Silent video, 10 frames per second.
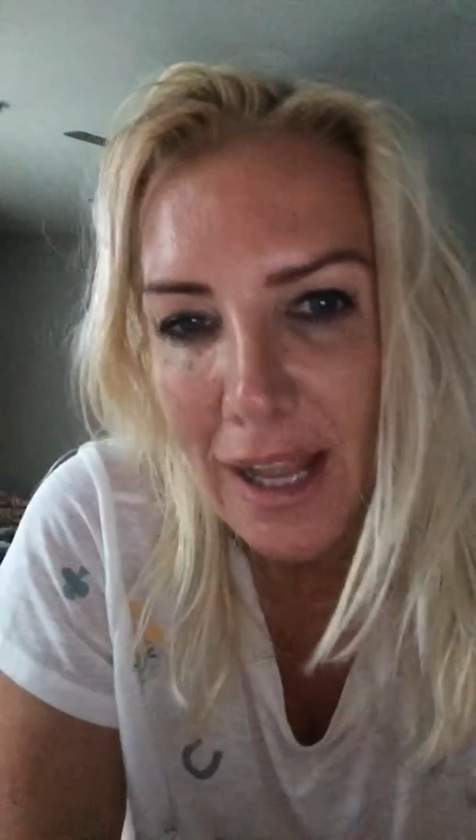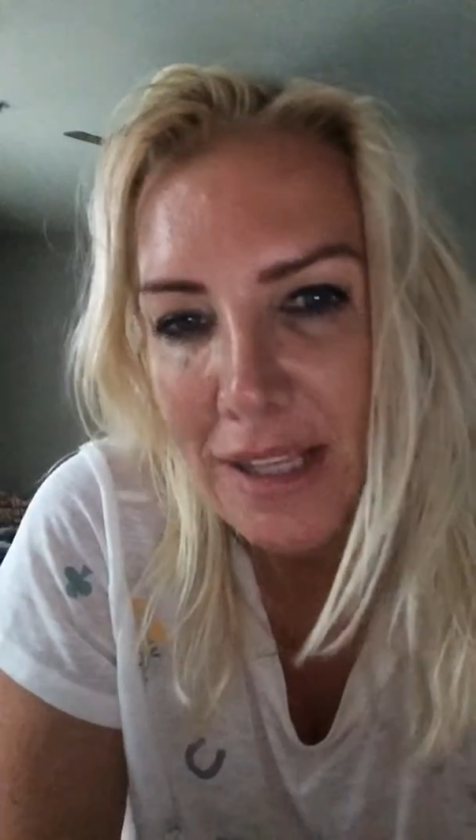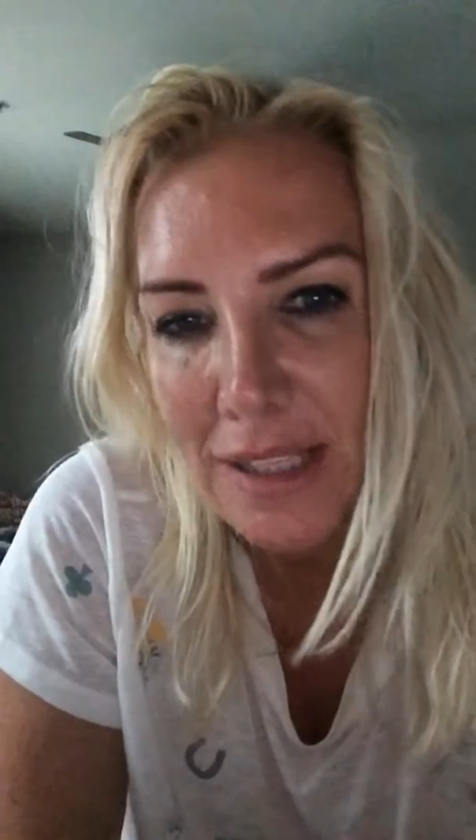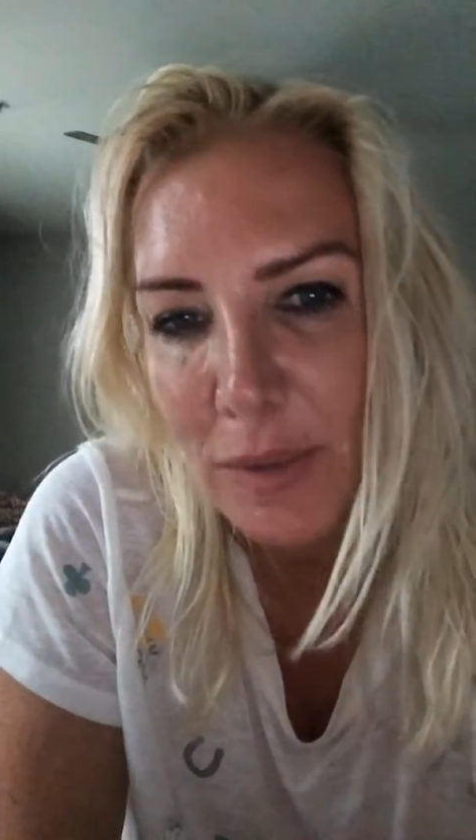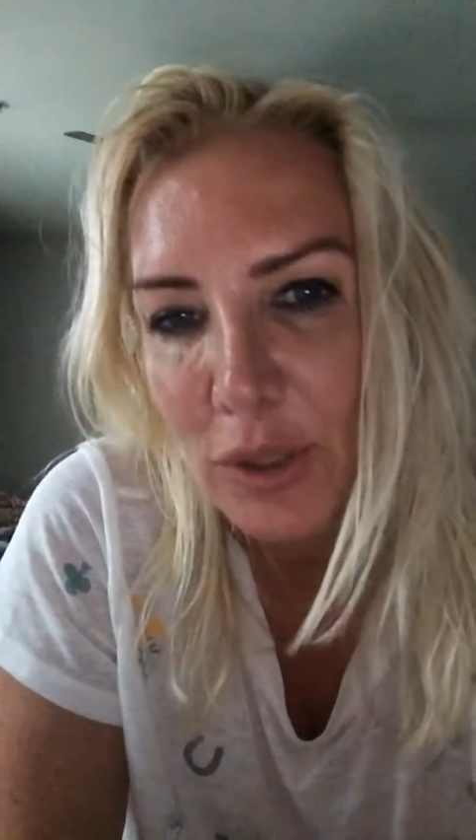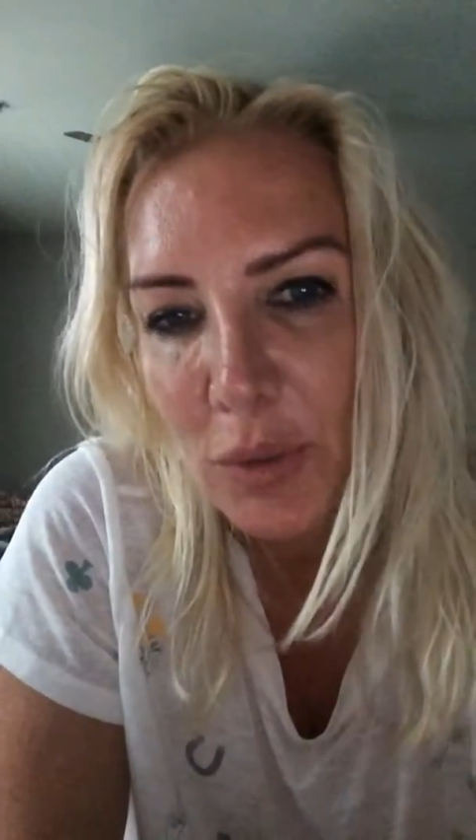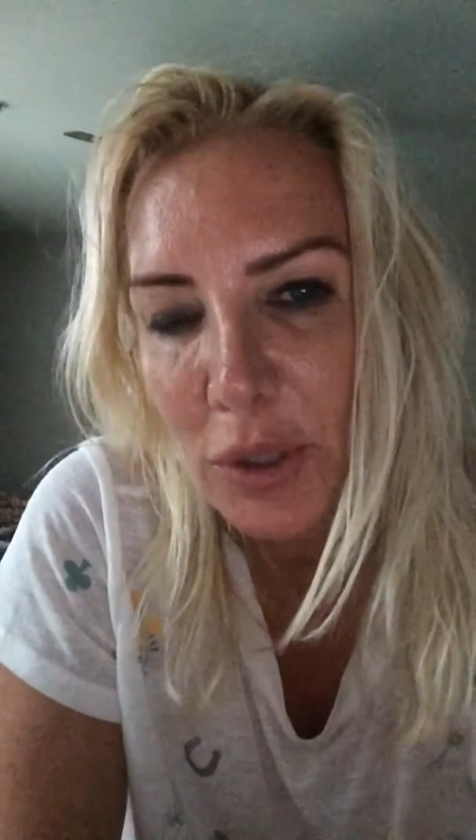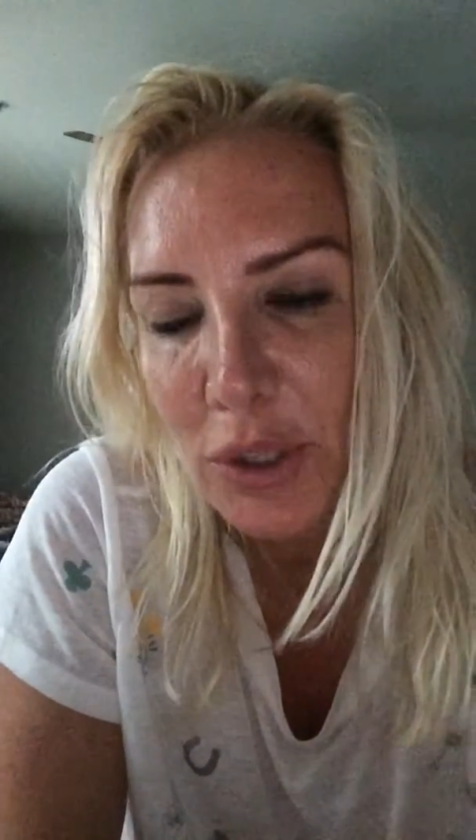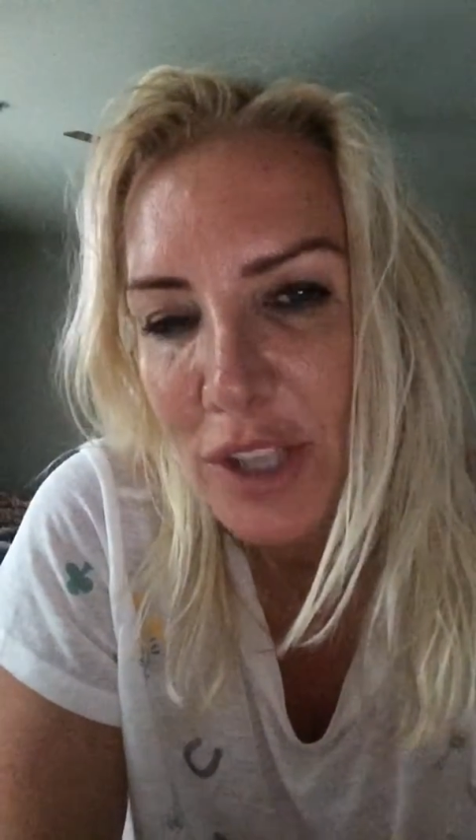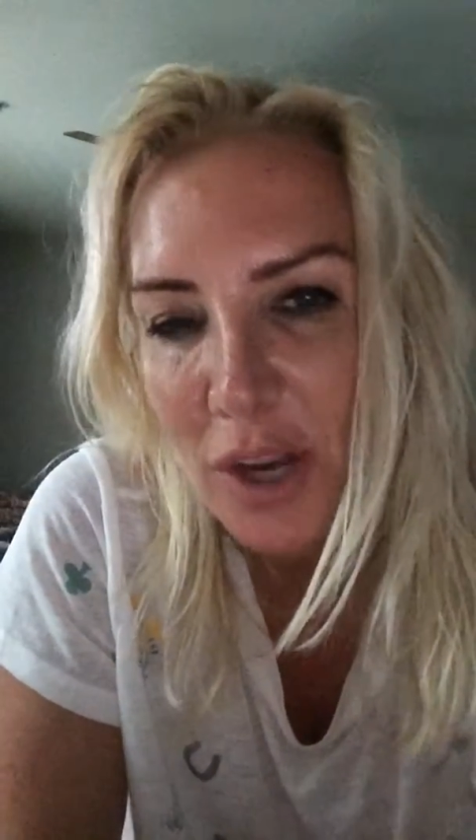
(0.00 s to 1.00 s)
that spiritual
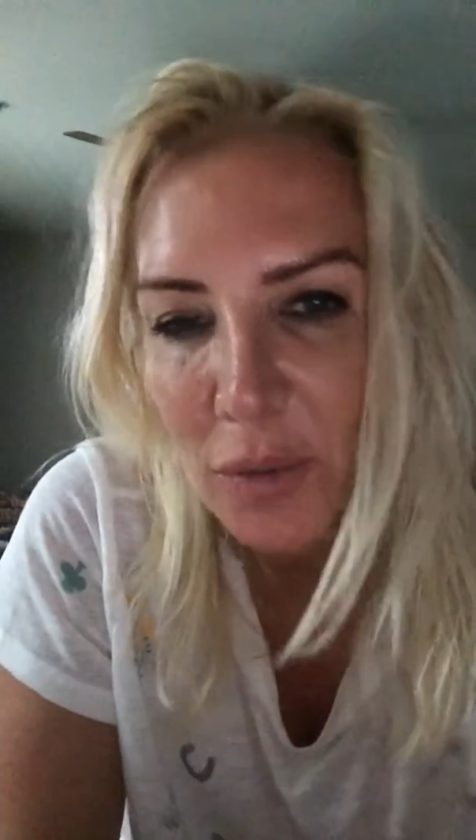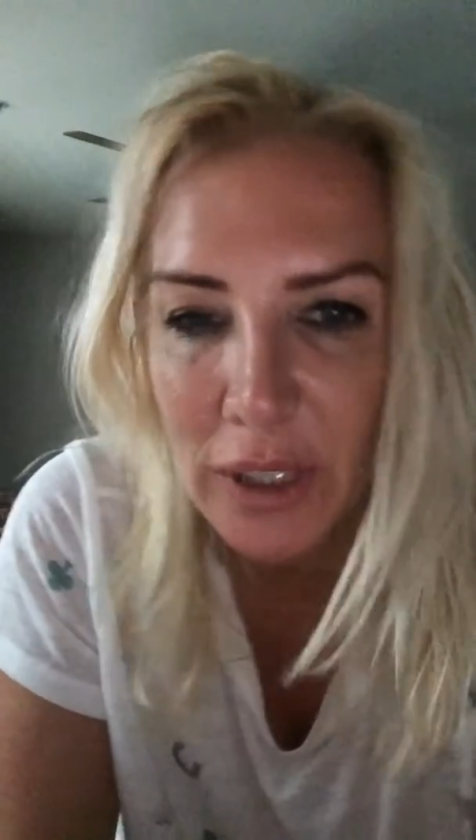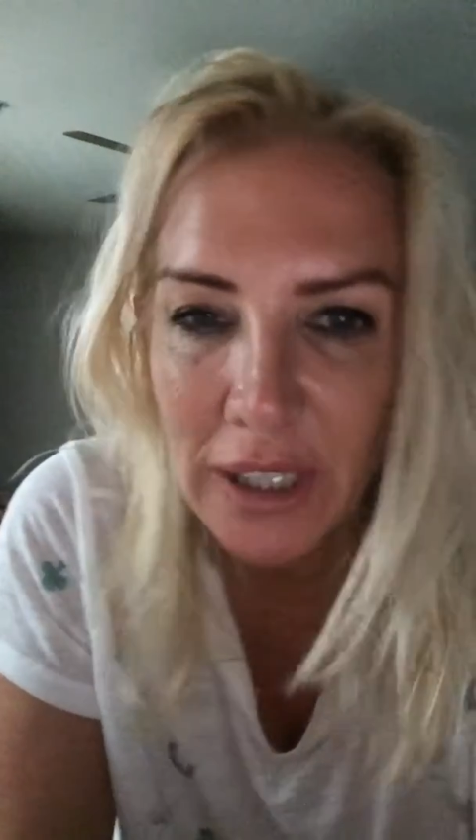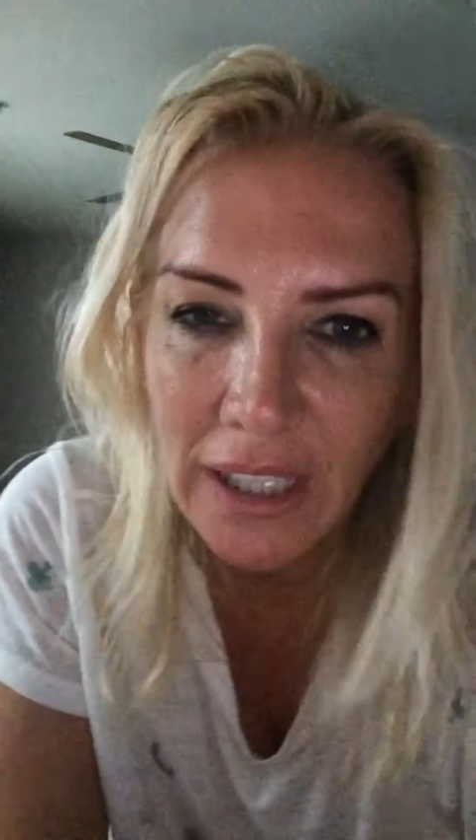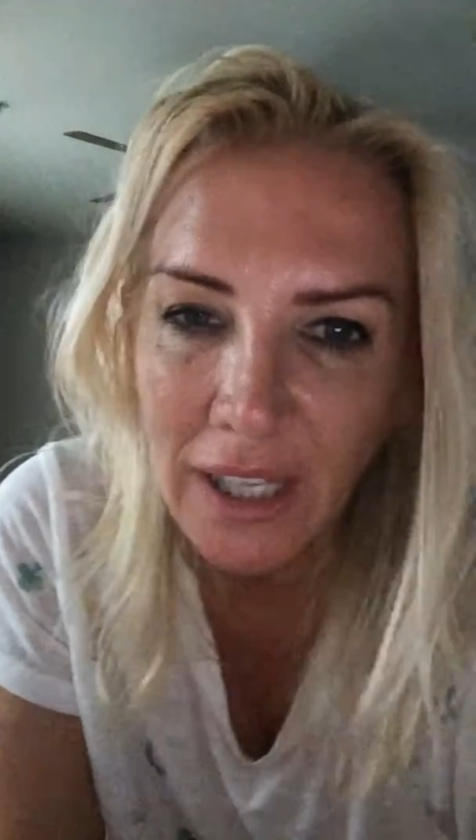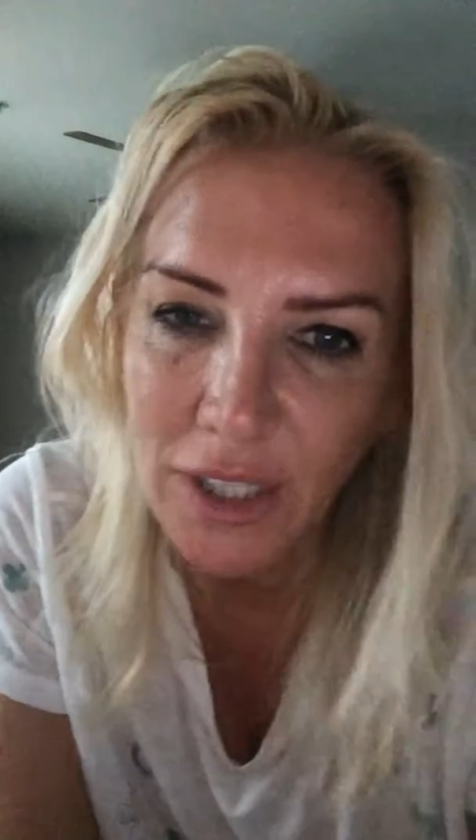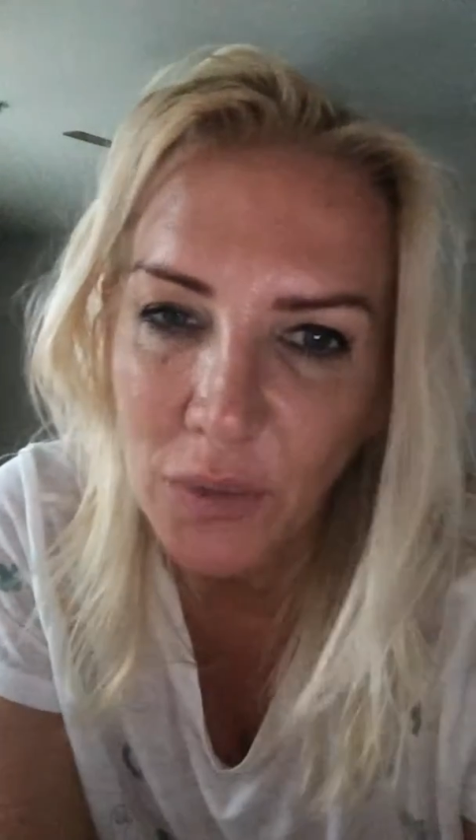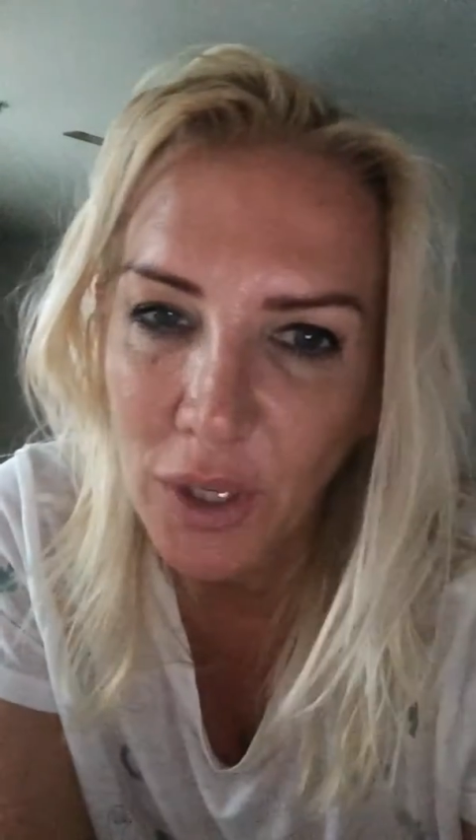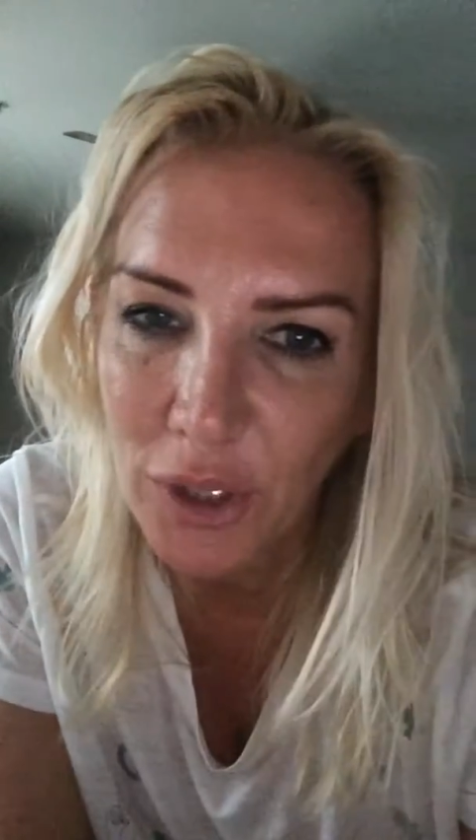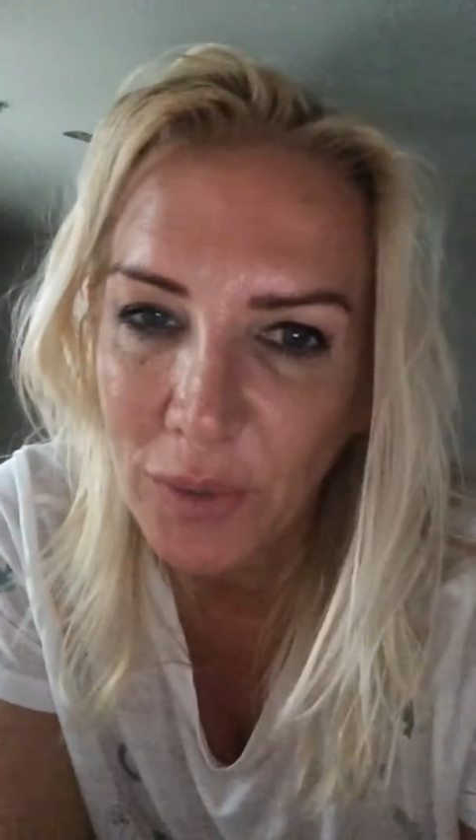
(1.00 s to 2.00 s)
worker's not working, I
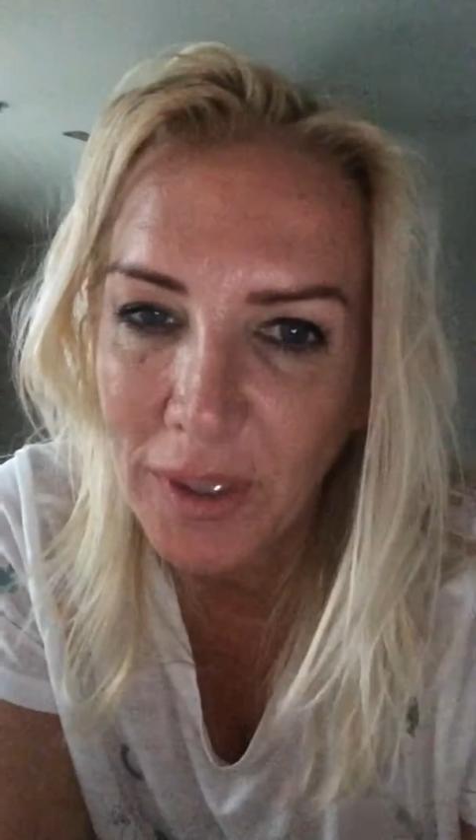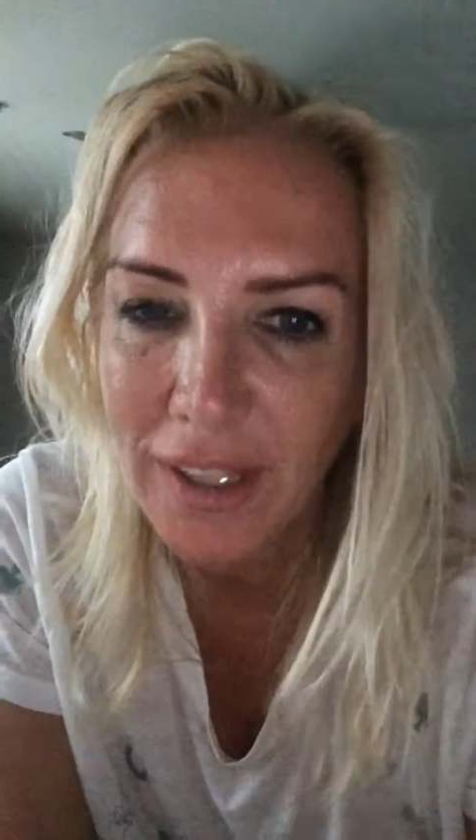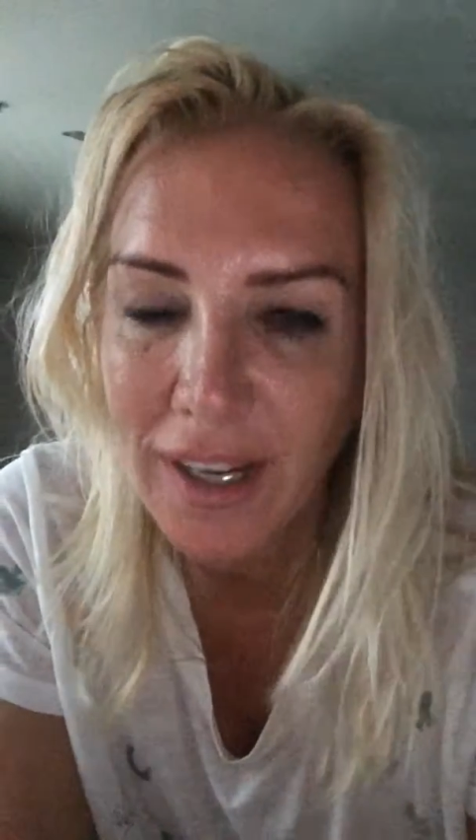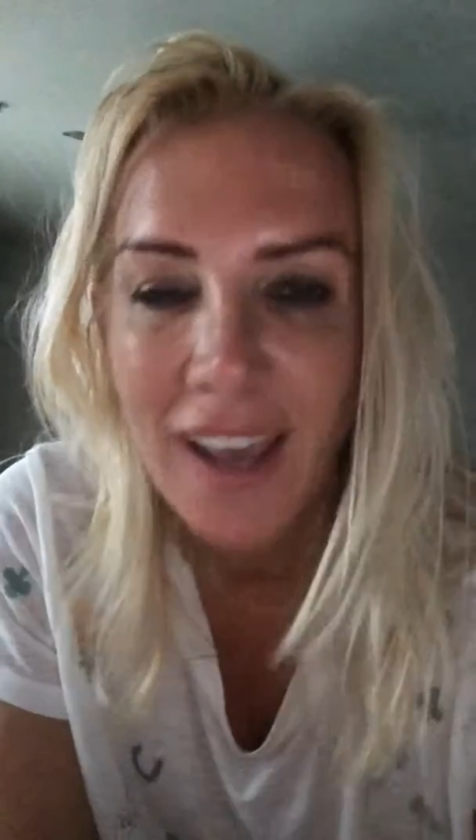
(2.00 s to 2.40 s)
do all the work.